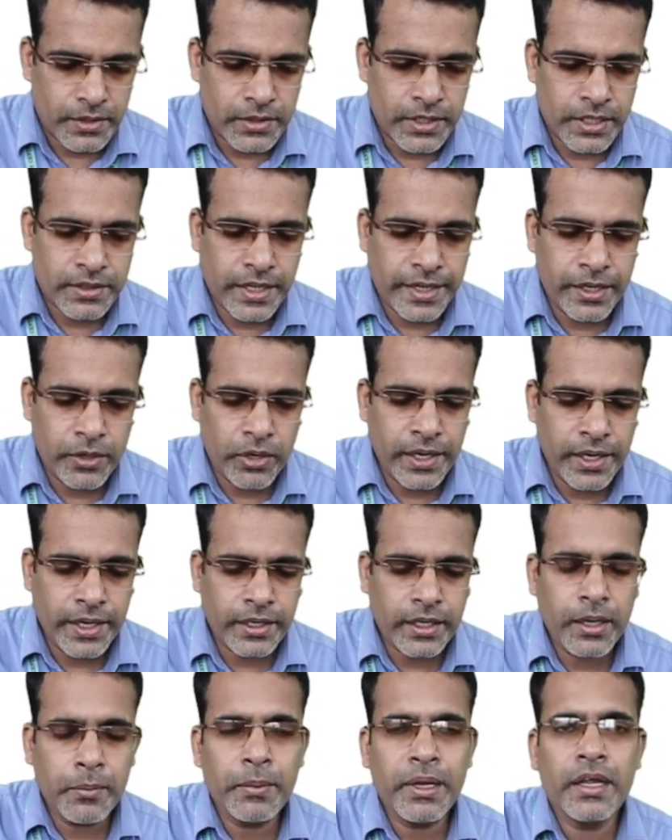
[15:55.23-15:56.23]
The
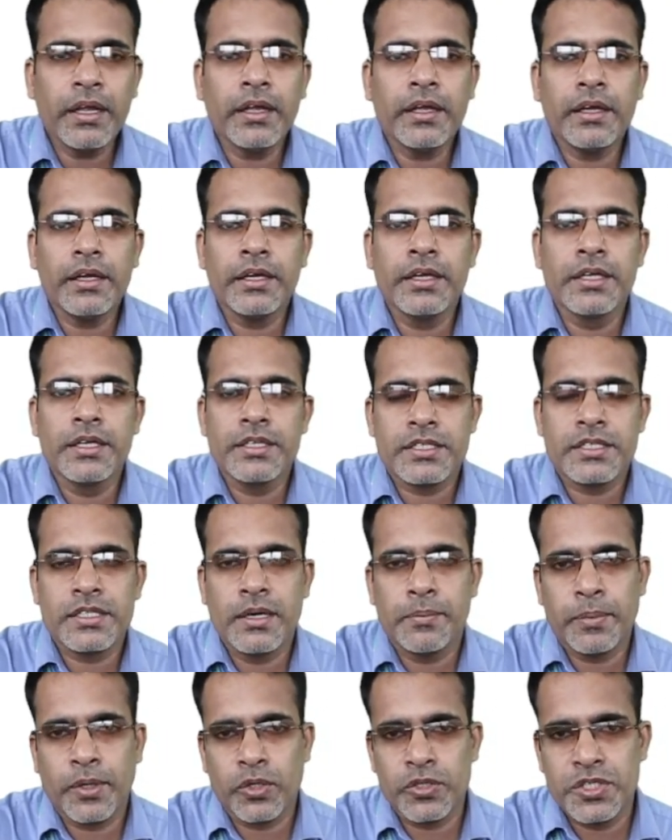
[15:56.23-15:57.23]
thyroidectomy is
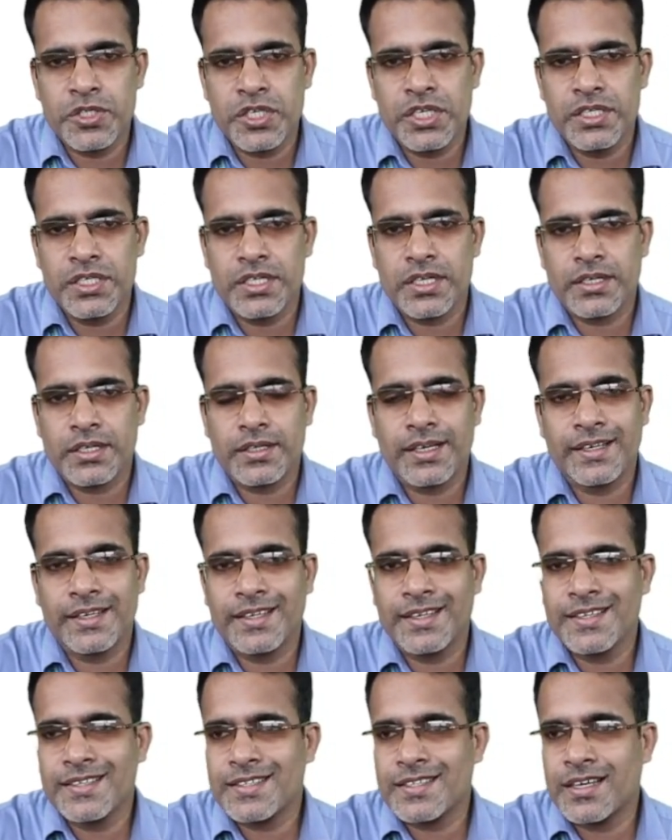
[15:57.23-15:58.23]
the procedure that
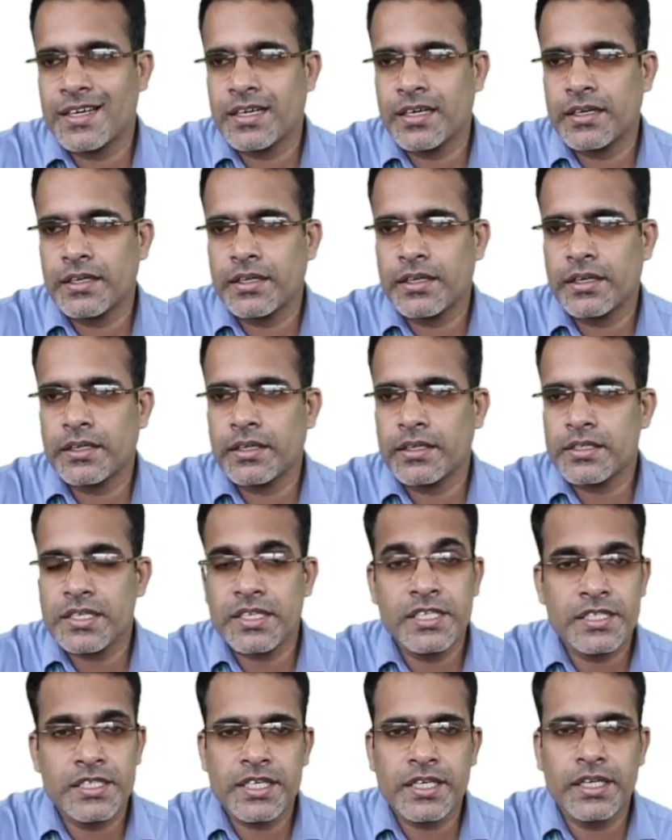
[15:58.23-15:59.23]
is uh, the
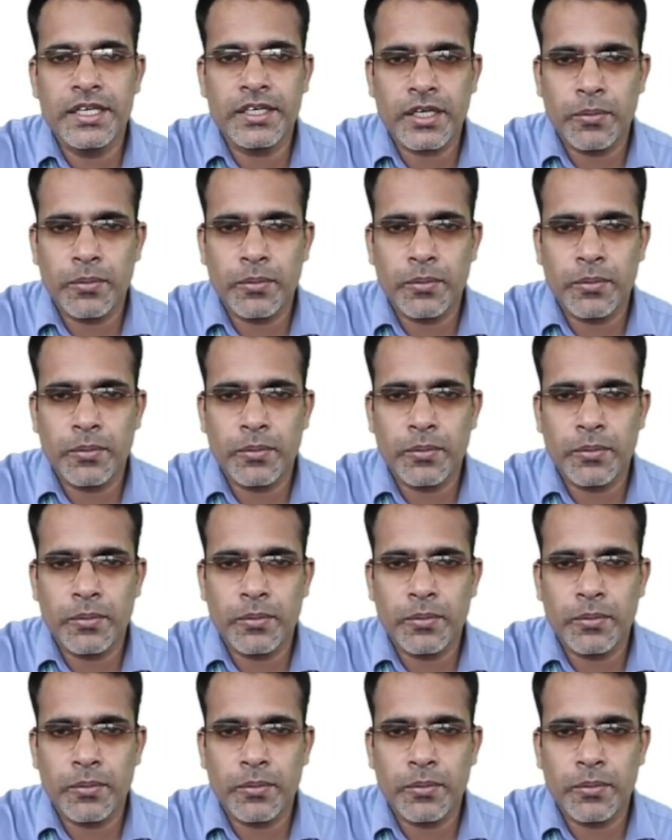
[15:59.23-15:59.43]
surgical